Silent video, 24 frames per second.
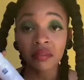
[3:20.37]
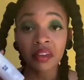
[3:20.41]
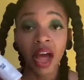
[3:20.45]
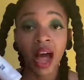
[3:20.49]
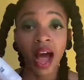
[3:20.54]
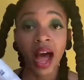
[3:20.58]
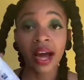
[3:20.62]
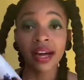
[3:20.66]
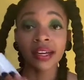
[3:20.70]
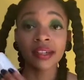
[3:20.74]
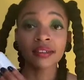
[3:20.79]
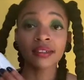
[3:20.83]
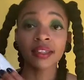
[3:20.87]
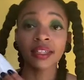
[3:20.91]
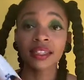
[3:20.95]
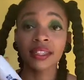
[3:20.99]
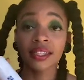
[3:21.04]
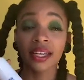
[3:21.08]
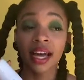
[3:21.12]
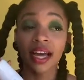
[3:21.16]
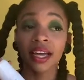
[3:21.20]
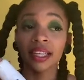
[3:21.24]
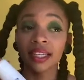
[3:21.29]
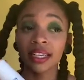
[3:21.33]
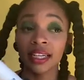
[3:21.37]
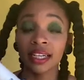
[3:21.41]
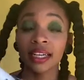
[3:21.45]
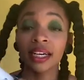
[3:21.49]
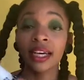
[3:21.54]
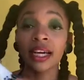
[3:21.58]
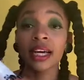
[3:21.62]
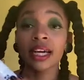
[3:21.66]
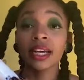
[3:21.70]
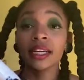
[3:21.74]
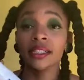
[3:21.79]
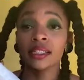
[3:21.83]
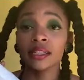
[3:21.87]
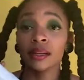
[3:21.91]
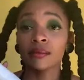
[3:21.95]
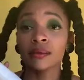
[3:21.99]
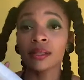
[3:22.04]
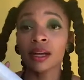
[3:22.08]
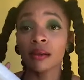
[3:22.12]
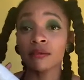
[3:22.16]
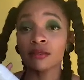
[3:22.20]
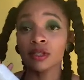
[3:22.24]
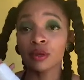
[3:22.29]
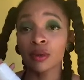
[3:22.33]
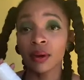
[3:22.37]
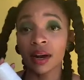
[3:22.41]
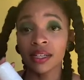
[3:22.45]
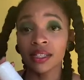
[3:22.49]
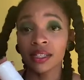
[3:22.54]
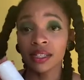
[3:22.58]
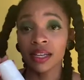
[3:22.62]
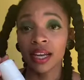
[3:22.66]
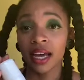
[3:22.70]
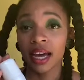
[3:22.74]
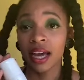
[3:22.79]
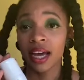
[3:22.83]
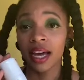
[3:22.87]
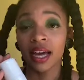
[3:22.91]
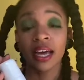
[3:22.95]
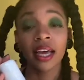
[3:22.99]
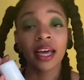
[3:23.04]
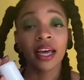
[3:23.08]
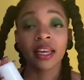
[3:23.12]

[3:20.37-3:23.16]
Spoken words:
I do this daily, sometimes twice a day.